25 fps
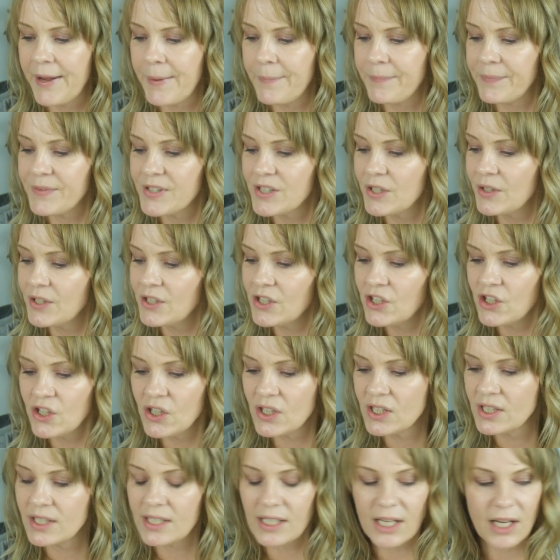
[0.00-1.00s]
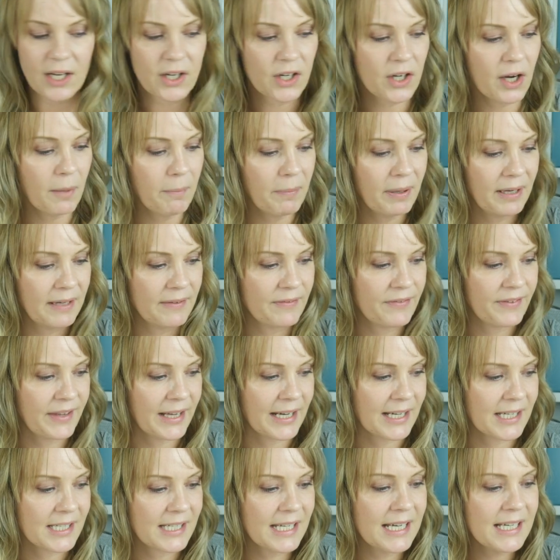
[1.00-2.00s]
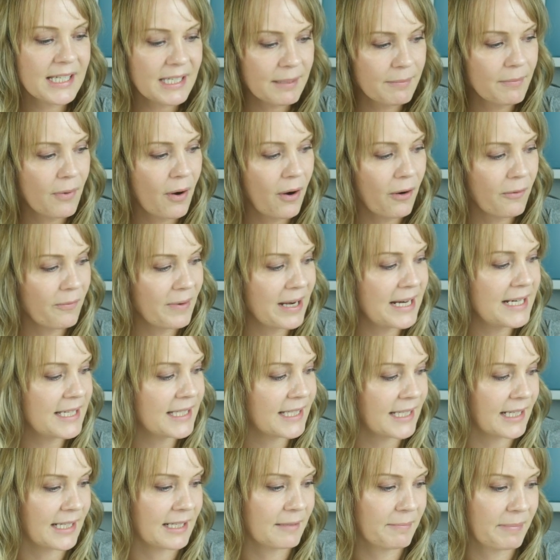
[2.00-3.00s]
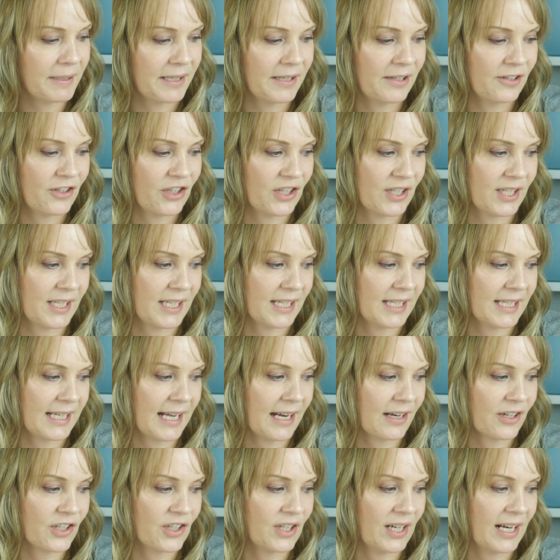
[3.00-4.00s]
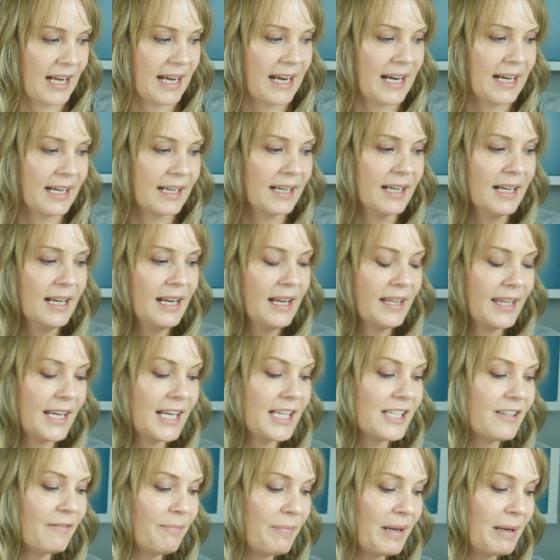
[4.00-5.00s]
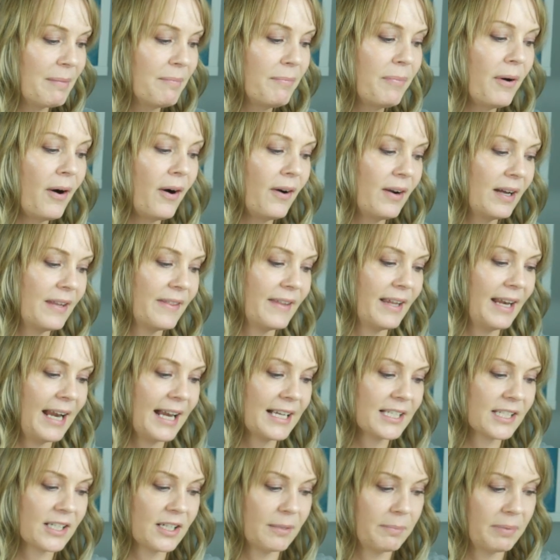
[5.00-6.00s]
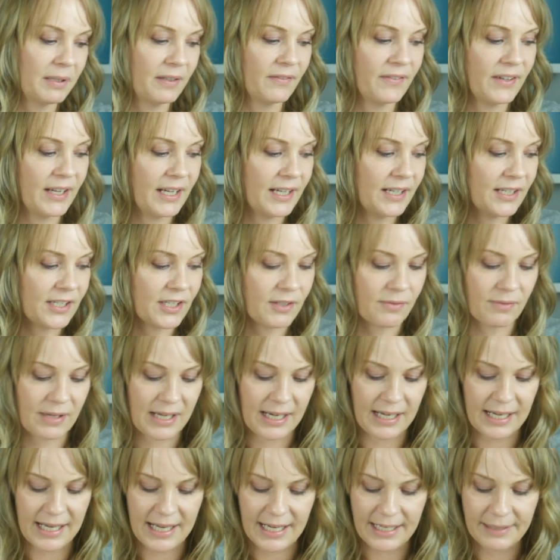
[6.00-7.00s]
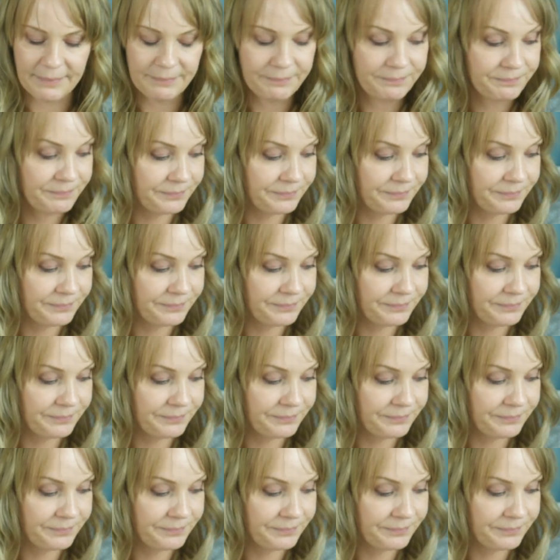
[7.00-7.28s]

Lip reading: So there's just a couple of things. These are more recent purchases actually, and these have been bought in the last couple of years really.